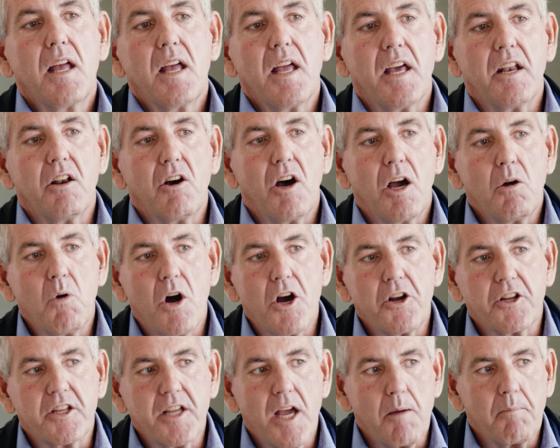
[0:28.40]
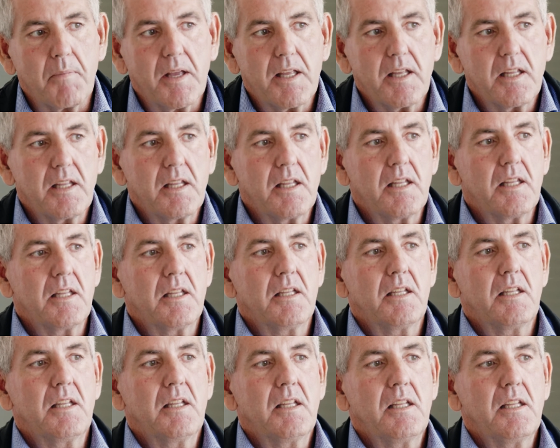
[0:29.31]
And I woke up
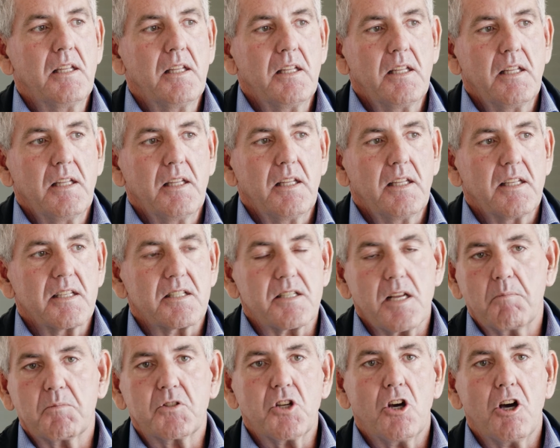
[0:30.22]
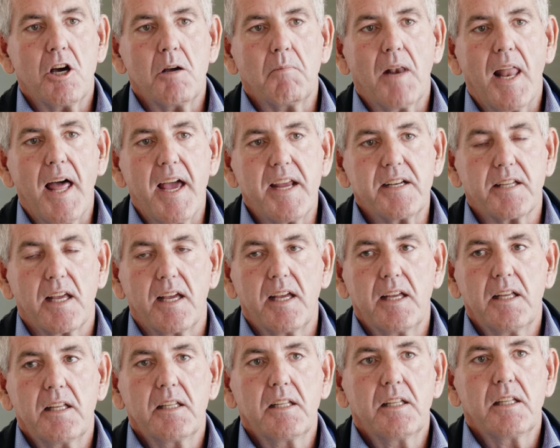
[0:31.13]
some time
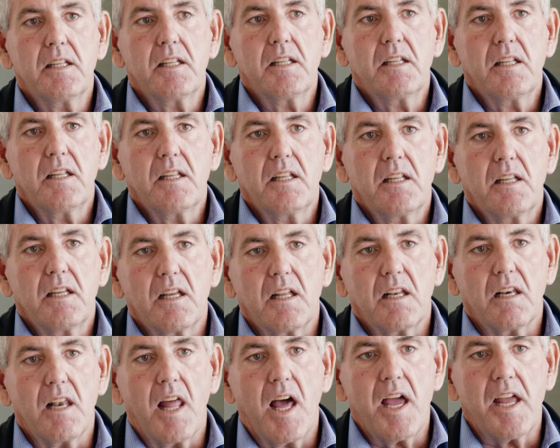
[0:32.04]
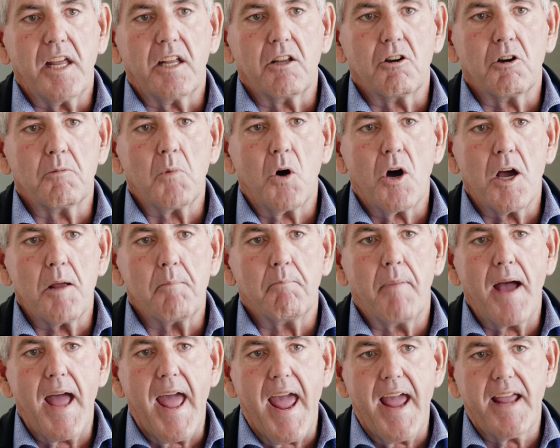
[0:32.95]
later laying on my
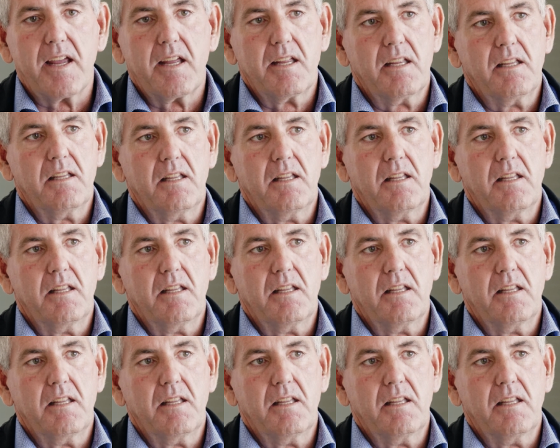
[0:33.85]
back